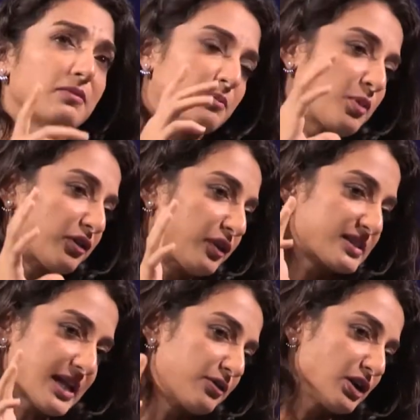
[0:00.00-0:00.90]
a shock,
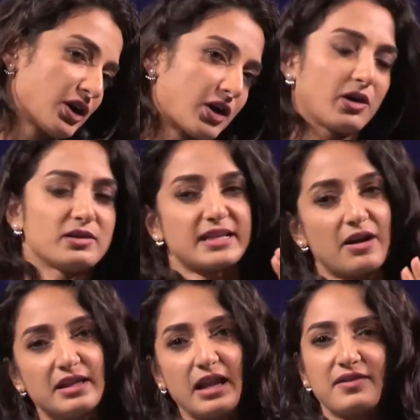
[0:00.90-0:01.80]
but it was a
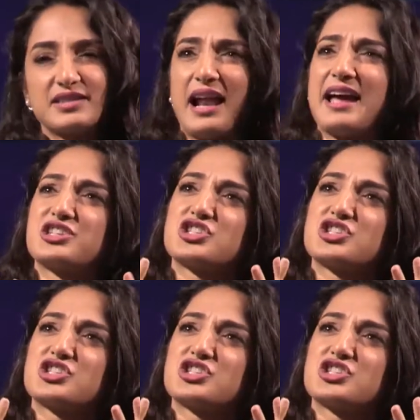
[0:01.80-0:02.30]
gradual